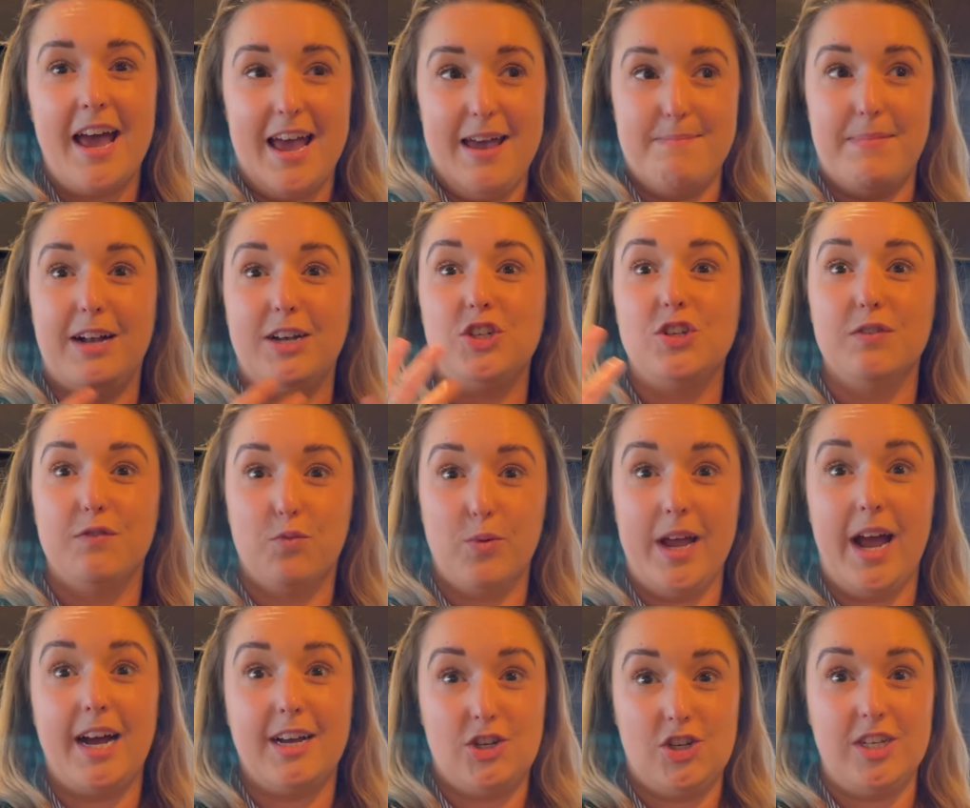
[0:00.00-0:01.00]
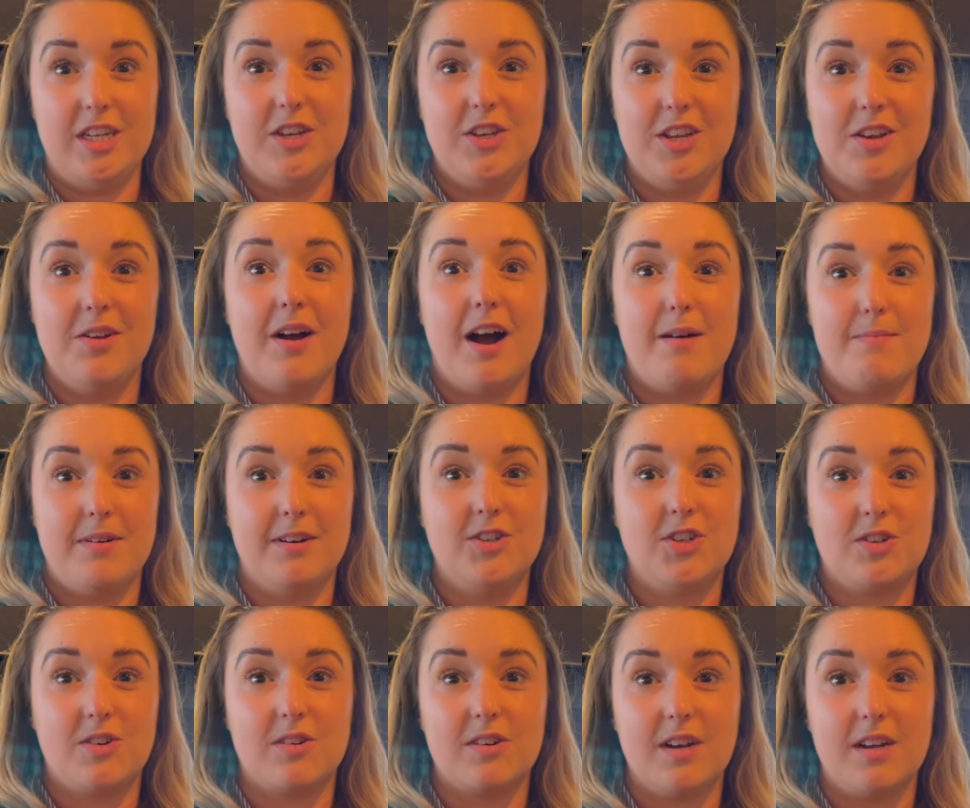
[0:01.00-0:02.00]
Imagine if we actually knew how
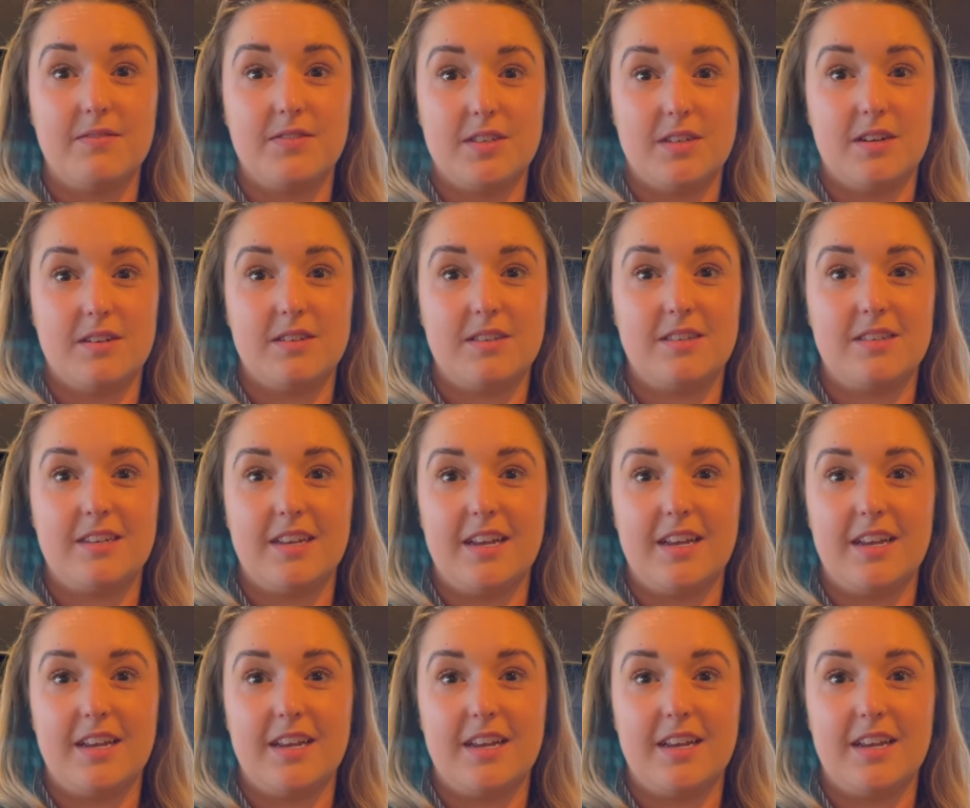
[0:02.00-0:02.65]
much God loves us.